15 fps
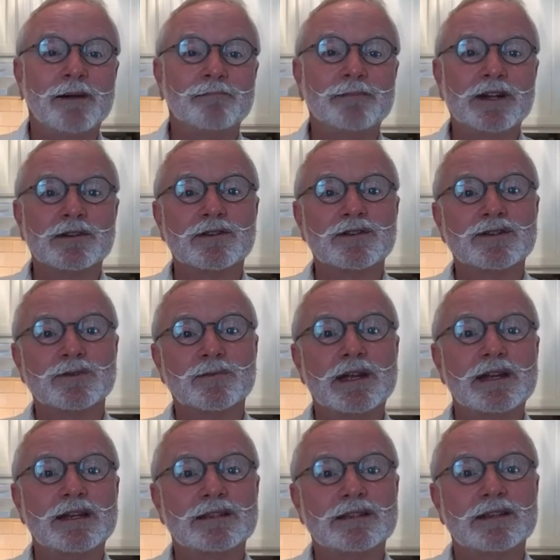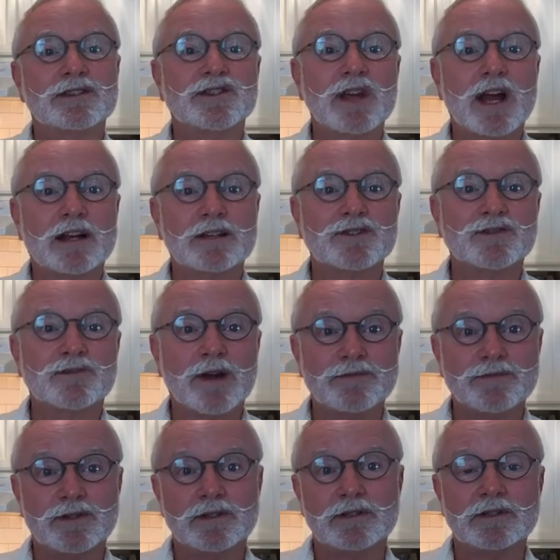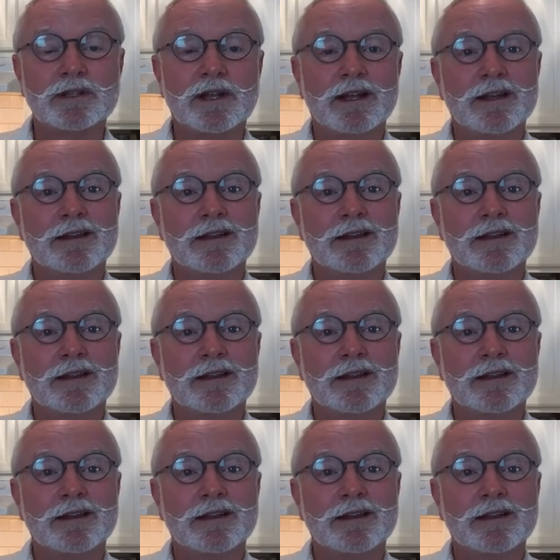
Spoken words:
bittersweet chocolate truffle